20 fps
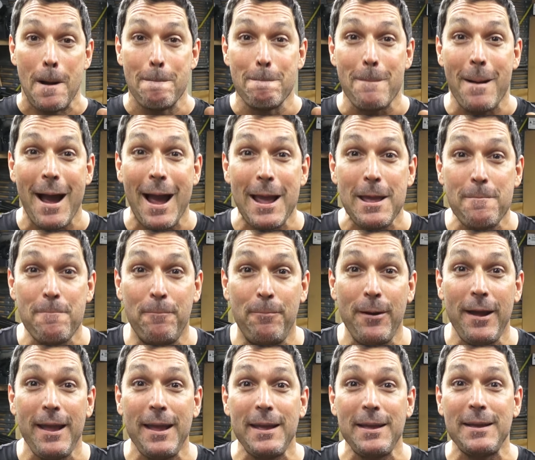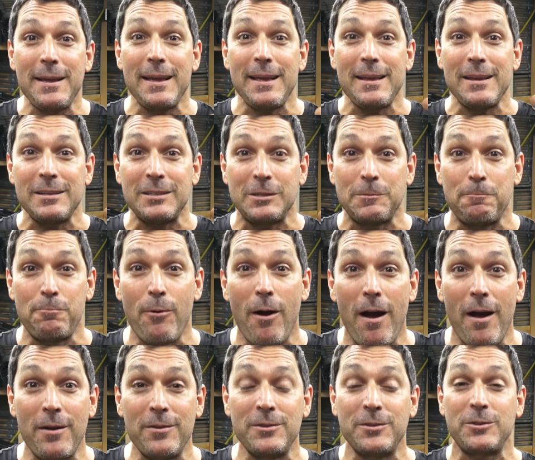my biggest
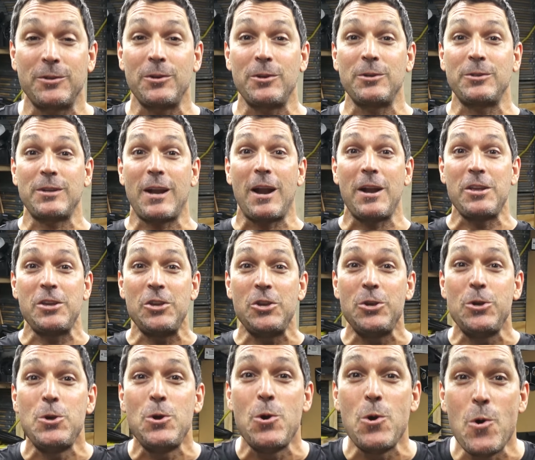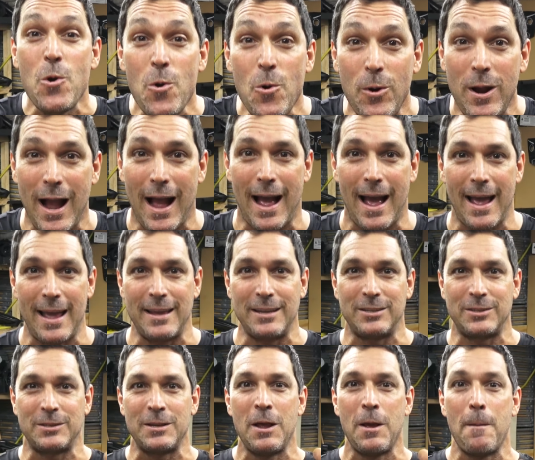sponsors are you
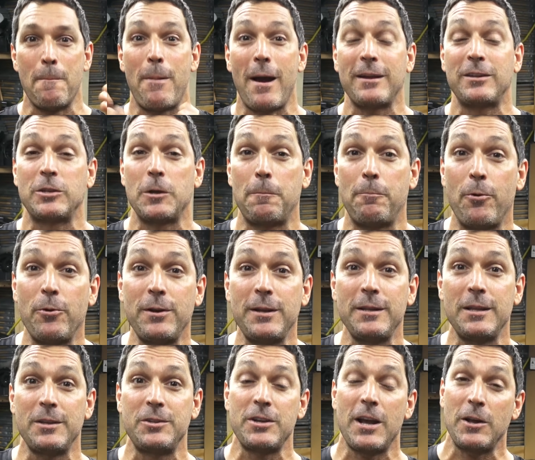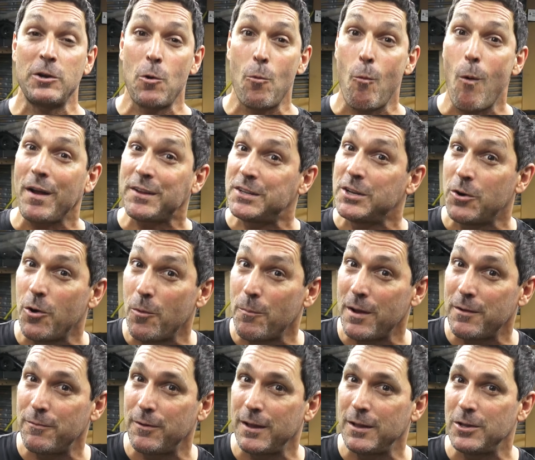guys by supporting the channel, watching all my
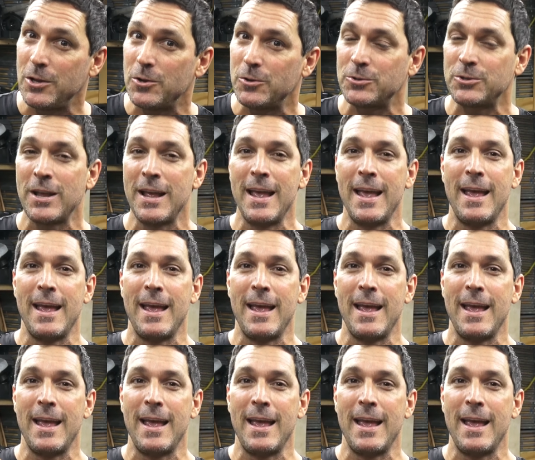videos.